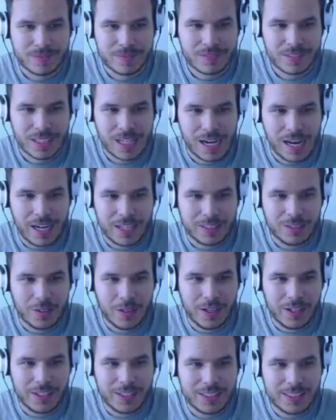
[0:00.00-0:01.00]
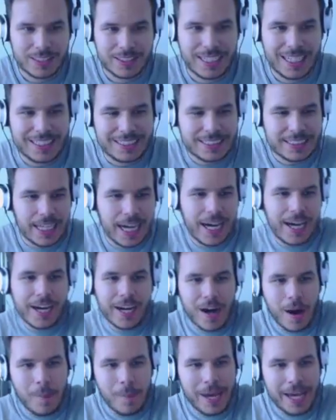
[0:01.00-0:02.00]
Ah, uh, you already... That's not a
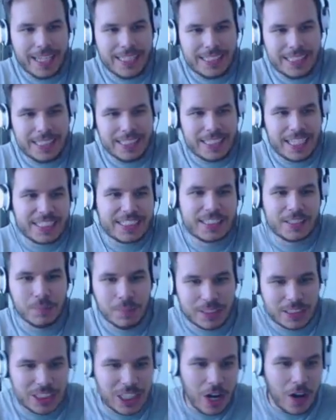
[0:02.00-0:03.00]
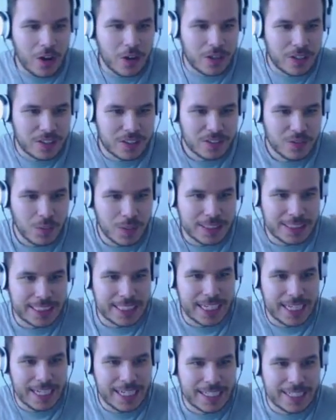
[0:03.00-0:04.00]
oh, Mankey, that's a Machoke! What
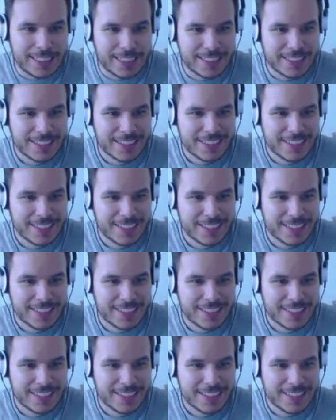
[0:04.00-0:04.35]
the hell?